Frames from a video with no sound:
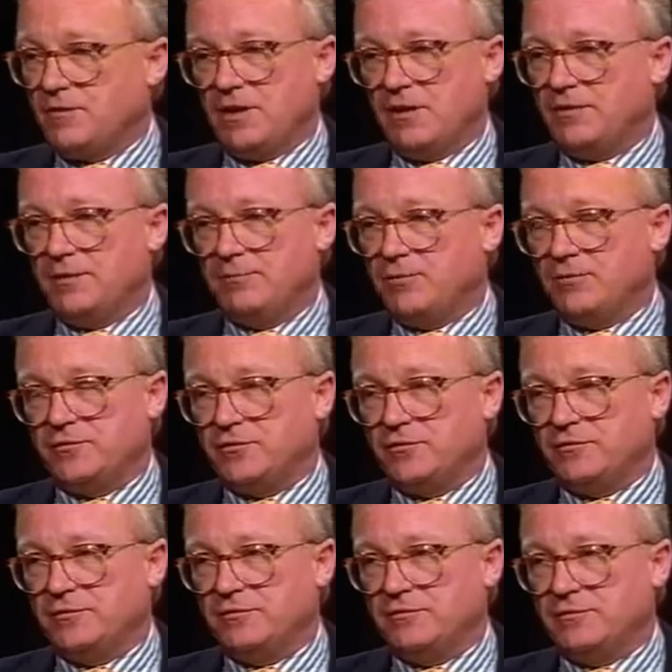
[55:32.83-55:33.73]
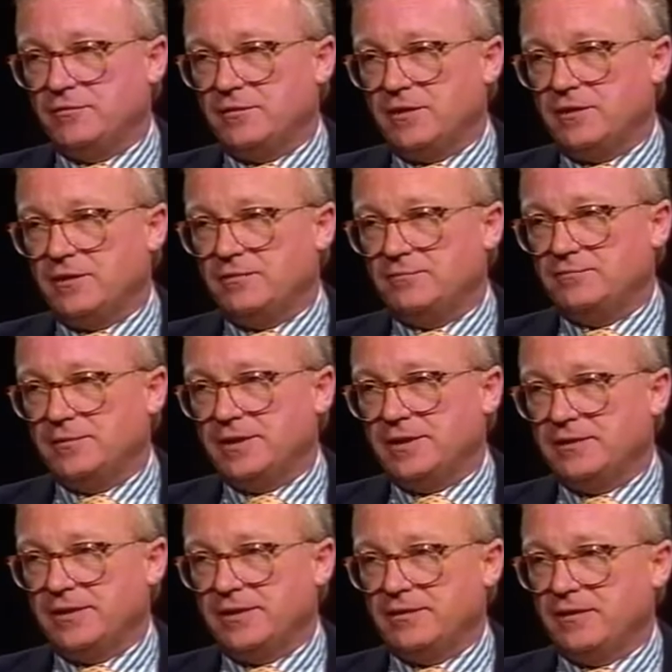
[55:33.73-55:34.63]
No, they both use it.
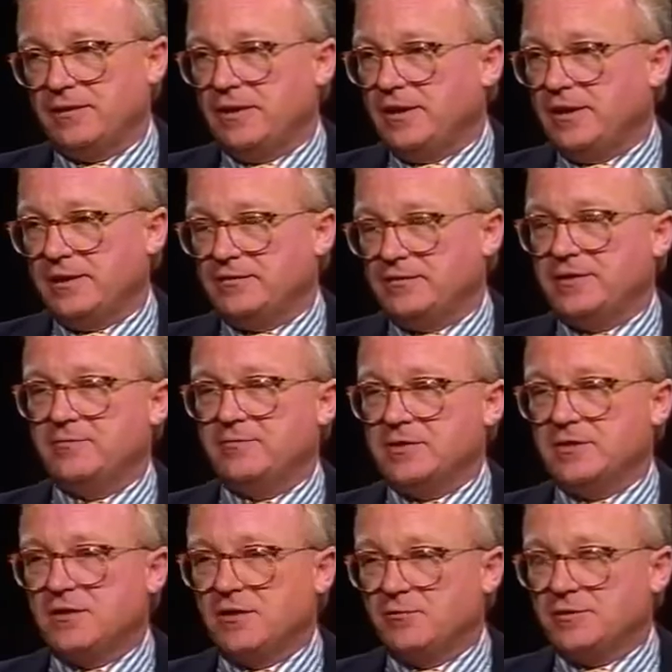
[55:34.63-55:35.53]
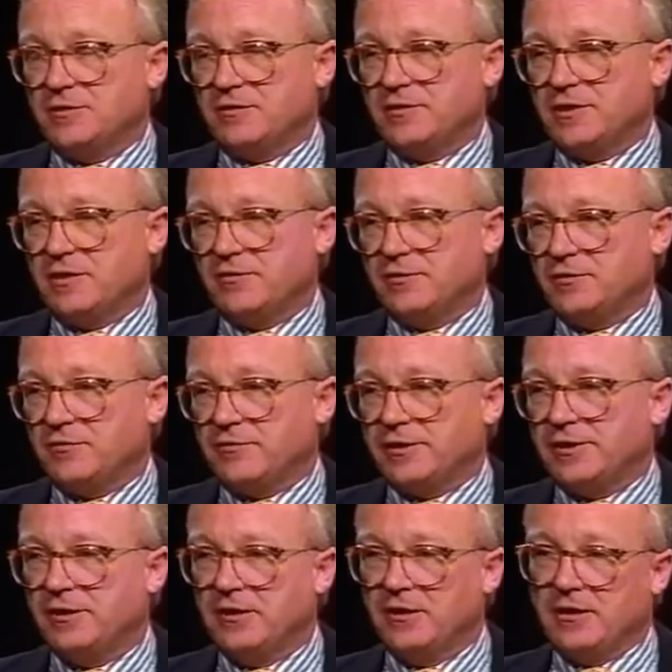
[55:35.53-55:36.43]
It seems to go with the
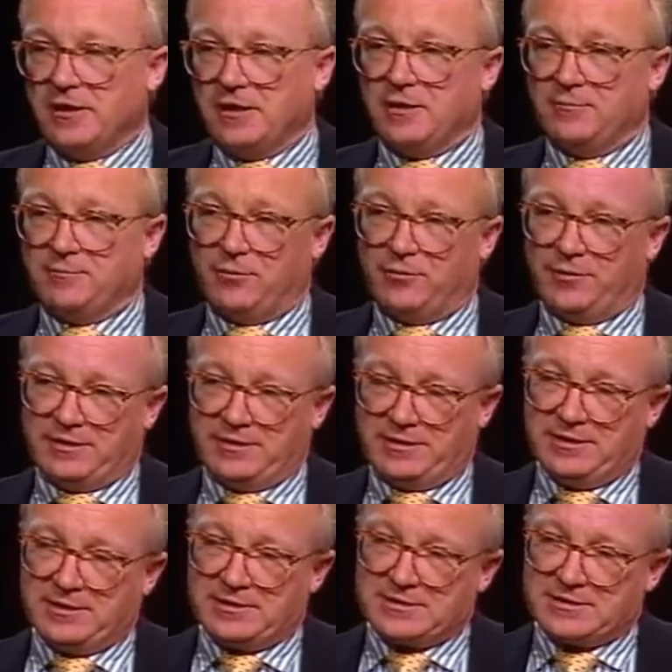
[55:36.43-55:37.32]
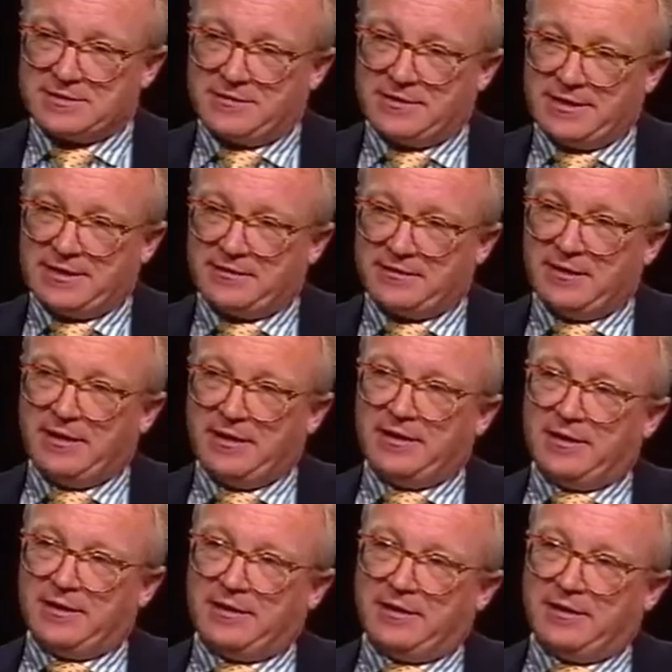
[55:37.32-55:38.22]
territory. Our point is that,
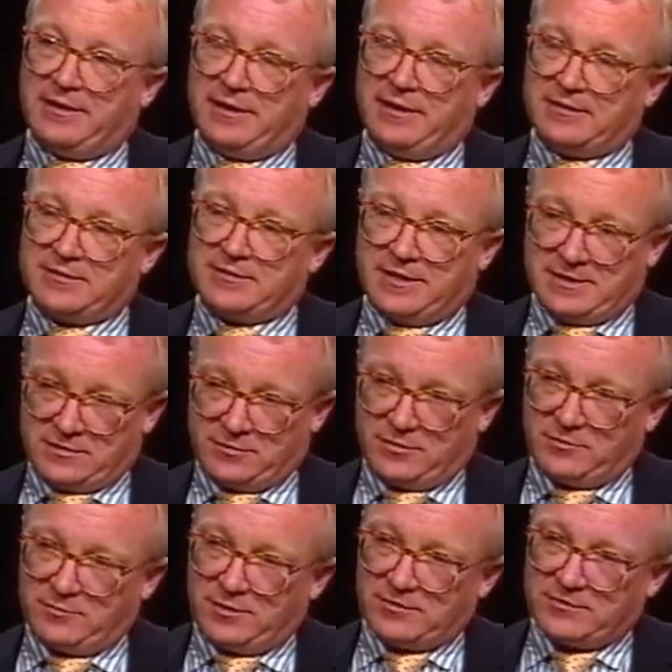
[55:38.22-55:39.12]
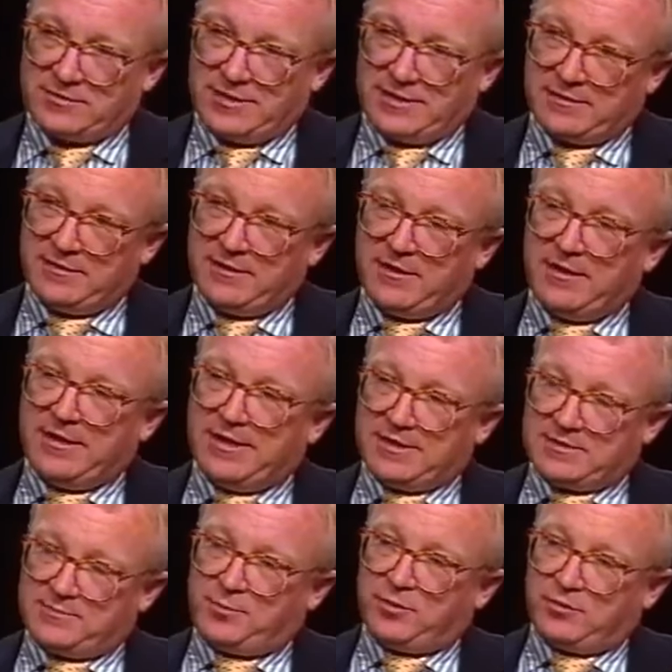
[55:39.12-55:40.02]
as Orwell said,
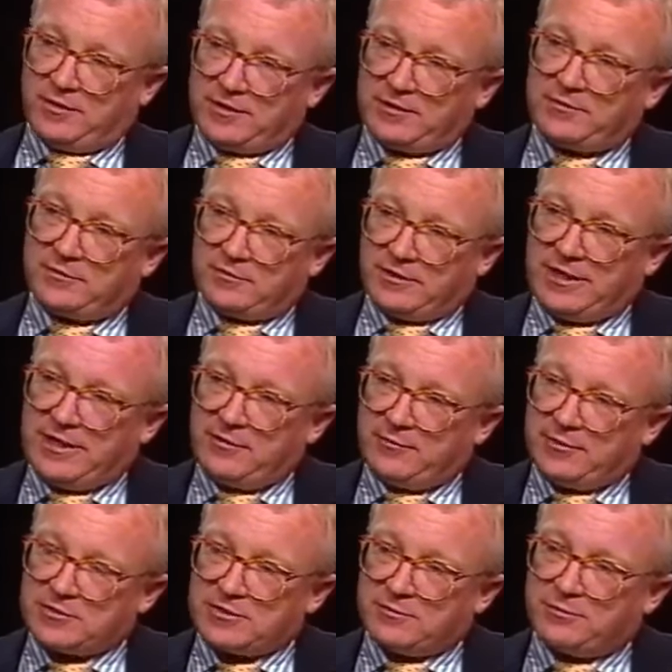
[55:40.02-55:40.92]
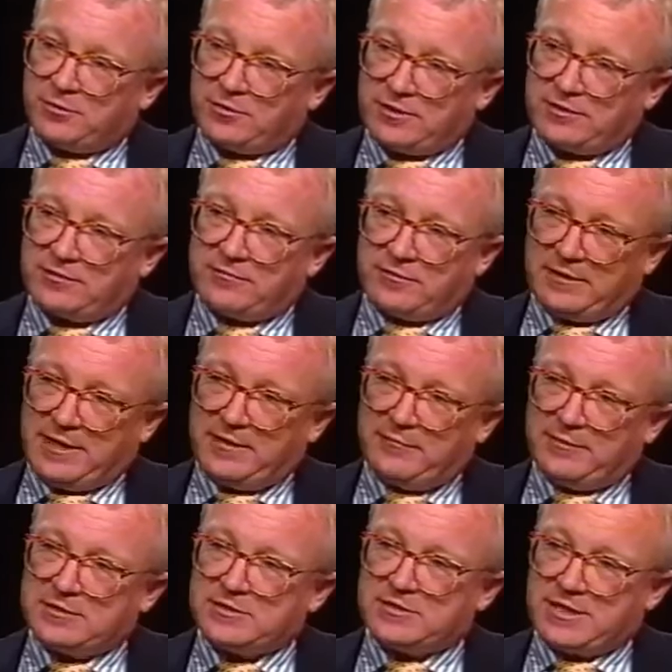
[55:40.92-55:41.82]
it's political language, and political
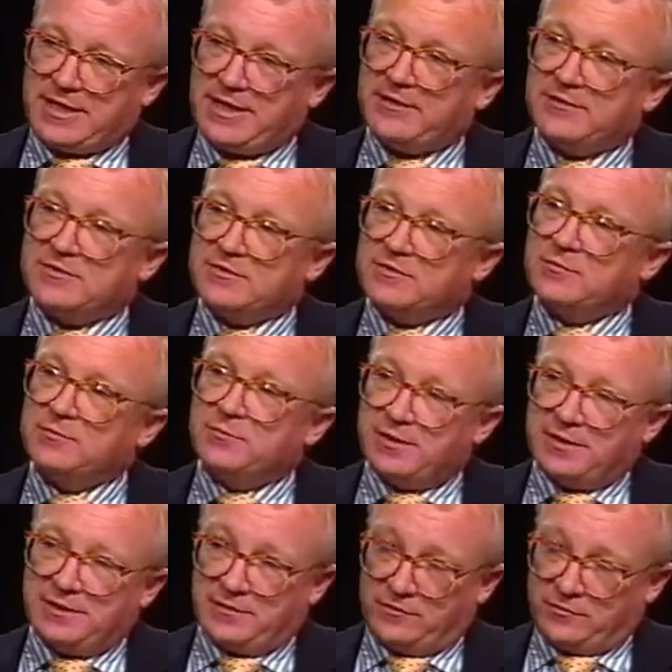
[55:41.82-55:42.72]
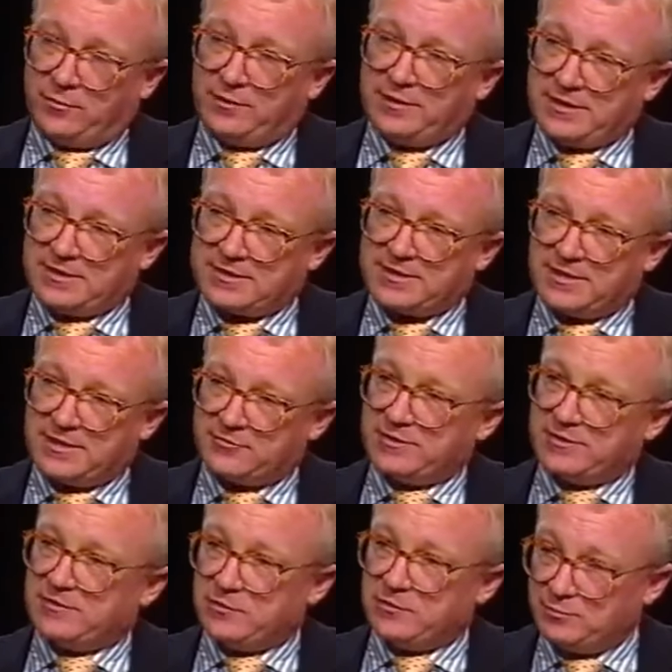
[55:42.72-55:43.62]
language tends to, in the 20th
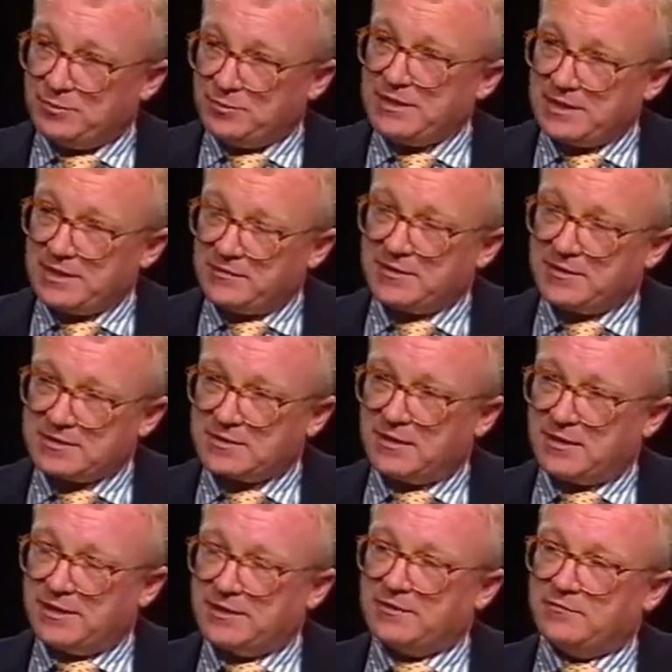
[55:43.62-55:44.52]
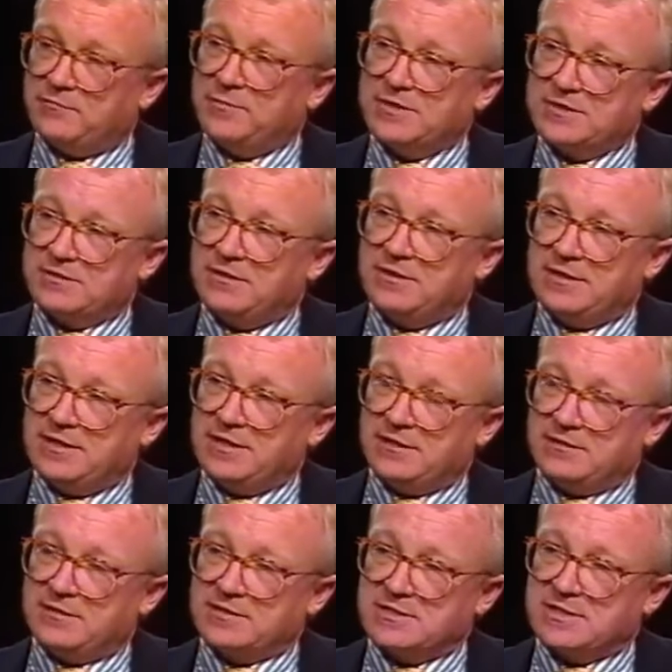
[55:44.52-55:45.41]
century, to be this kind of misleading
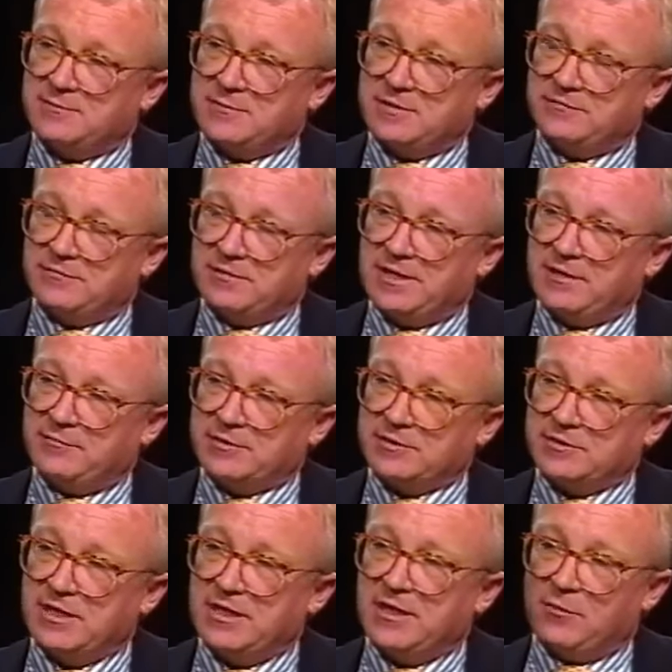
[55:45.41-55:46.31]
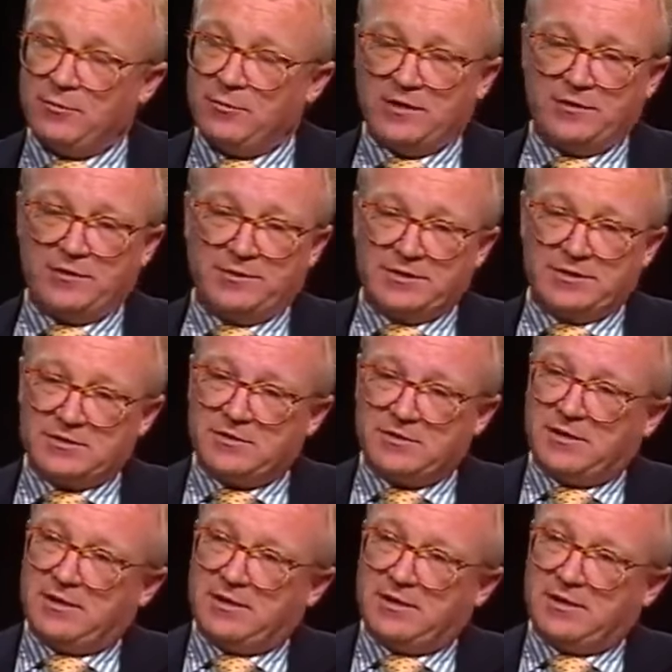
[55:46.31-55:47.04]
and deceptive language. Whether it's